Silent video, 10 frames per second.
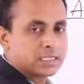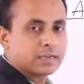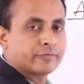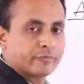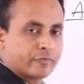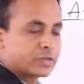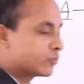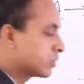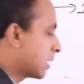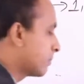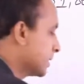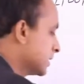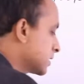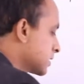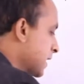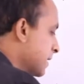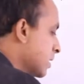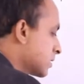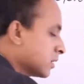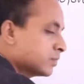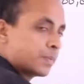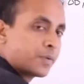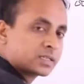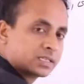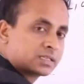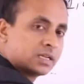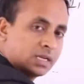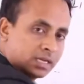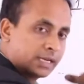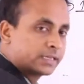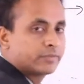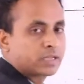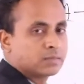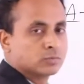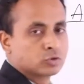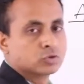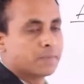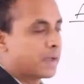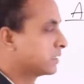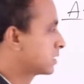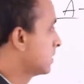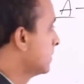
that first we will complete this time or term deposit, later we can move to demand.